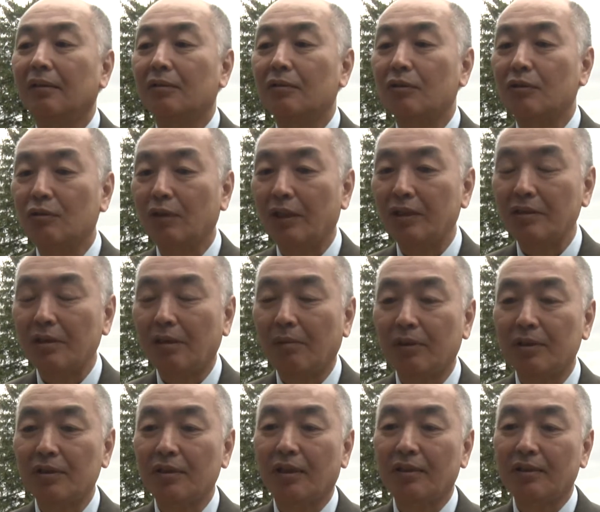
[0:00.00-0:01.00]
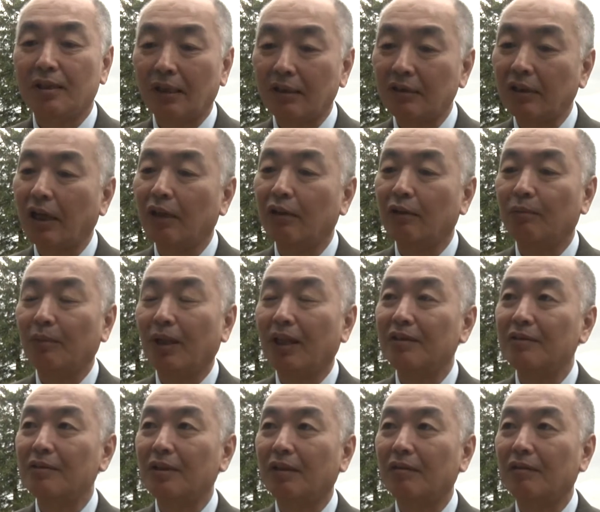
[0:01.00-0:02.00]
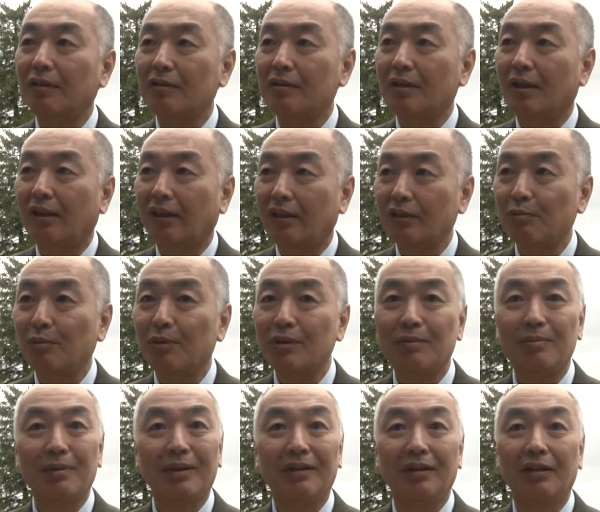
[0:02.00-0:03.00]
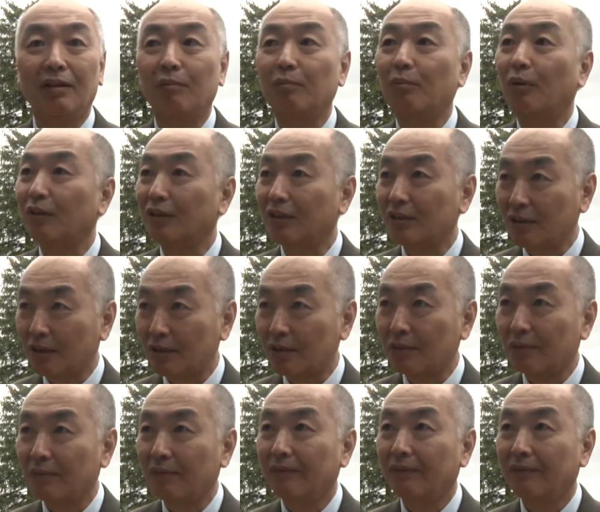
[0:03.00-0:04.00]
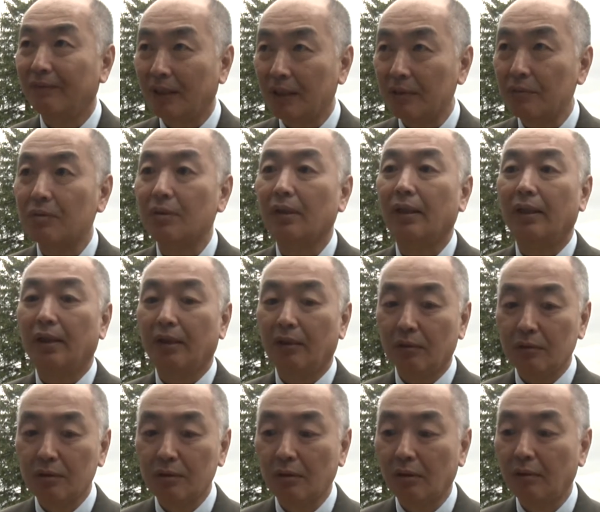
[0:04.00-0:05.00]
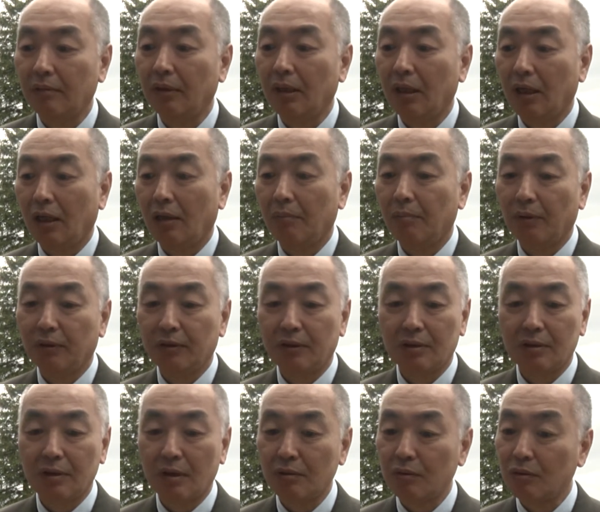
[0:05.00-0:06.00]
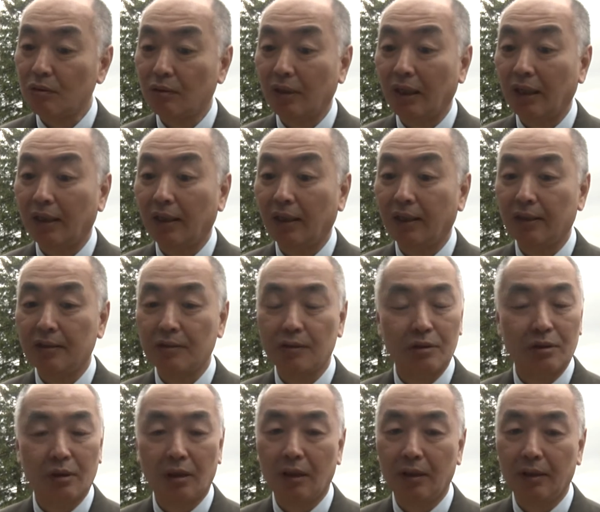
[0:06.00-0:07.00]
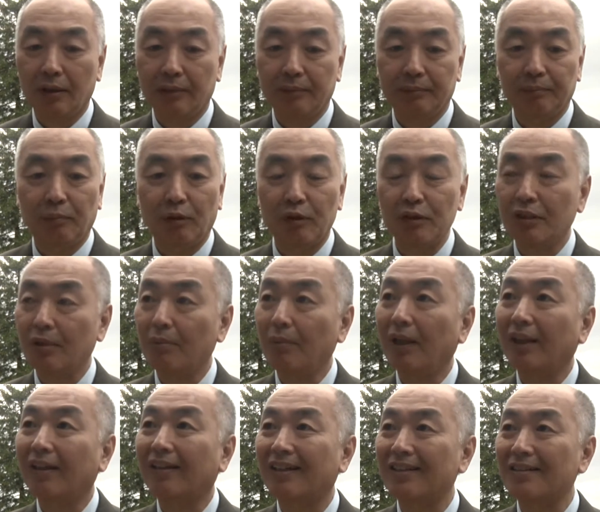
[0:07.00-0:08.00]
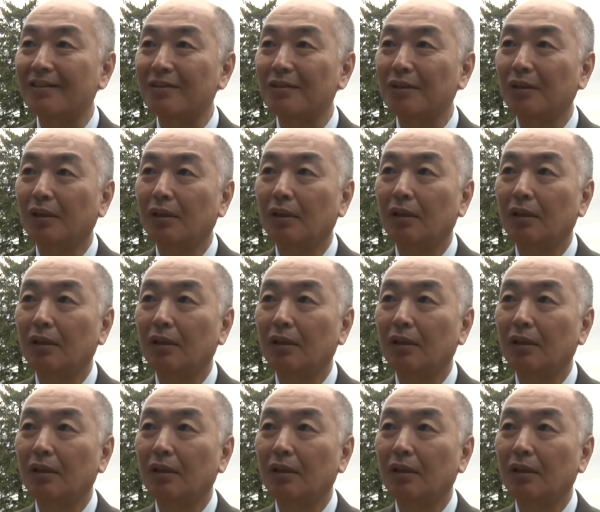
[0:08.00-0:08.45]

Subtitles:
to establish that kind of mindset is a responsibility of politicians first. And also politicians should encourage policymakers